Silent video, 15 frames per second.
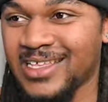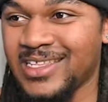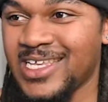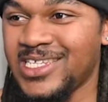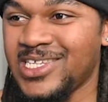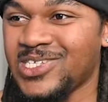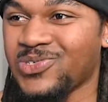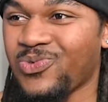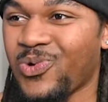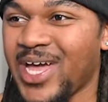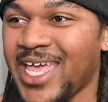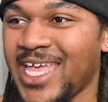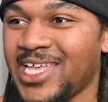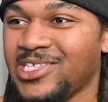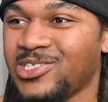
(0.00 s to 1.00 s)
This is
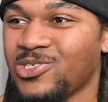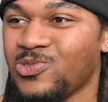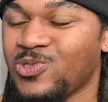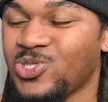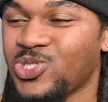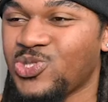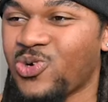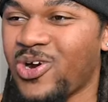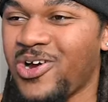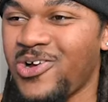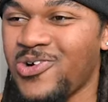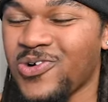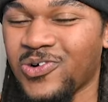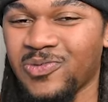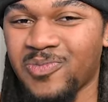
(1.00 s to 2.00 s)
way too
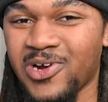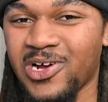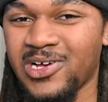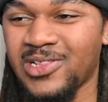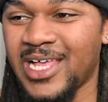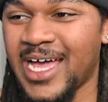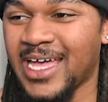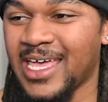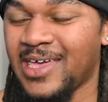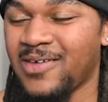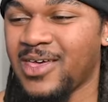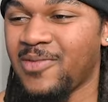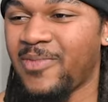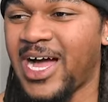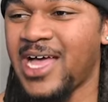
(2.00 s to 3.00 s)
strong, bro. Like,
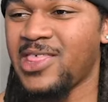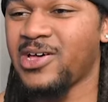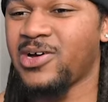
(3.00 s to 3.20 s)
am I